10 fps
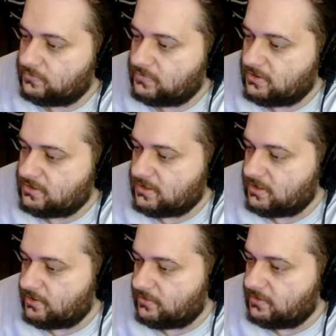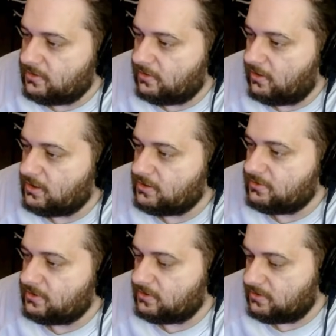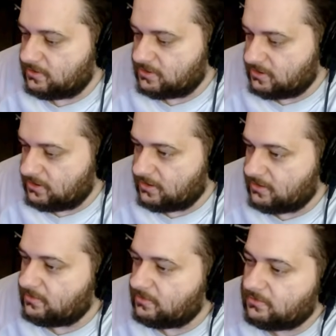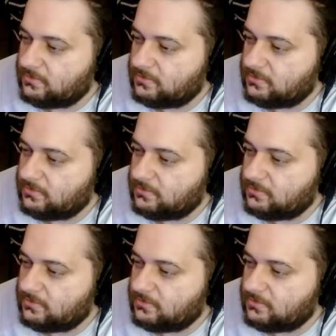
There's the urine laundry detergent again.